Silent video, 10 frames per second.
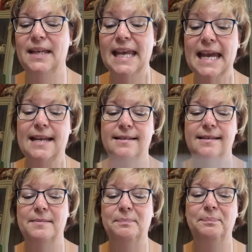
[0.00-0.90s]

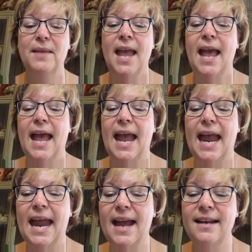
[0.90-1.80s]
kits.
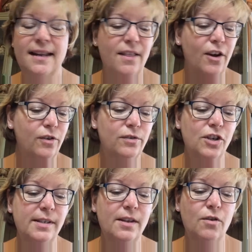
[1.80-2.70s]
And they're
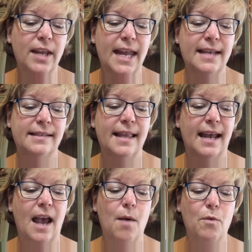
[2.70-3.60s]
just little kits
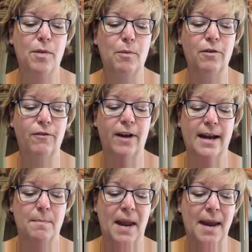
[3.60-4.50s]
that come with
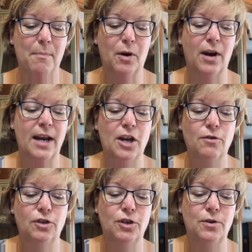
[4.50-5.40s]
perforated paper, and
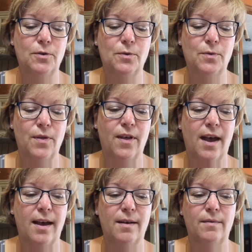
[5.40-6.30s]
you do
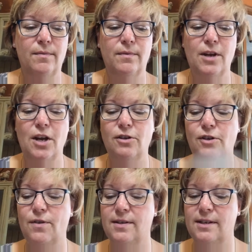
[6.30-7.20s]
the
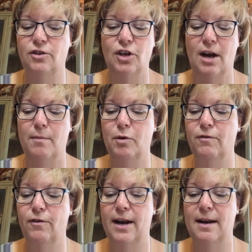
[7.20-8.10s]
stitching on
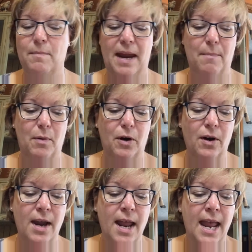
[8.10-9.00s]
perforated
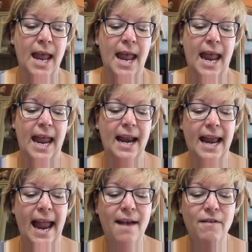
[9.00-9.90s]
paper. And
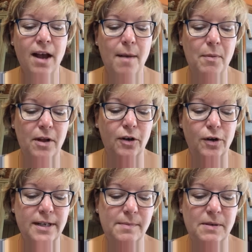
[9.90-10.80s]
I have a couple of
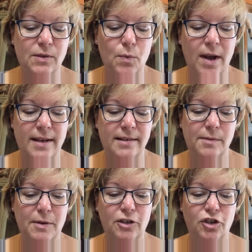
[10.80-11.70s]
Christmas
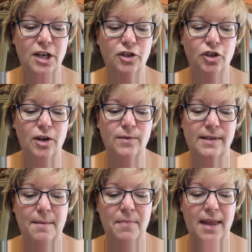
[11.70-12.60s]
ones, but she had showed
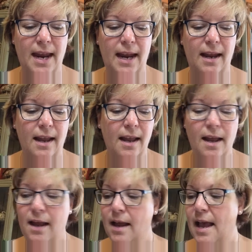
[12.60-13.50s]
something
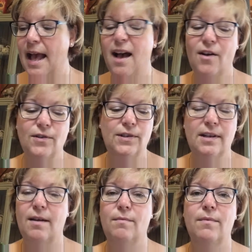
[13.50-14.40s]

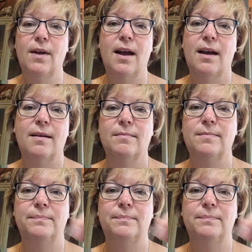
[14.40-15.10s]
else. I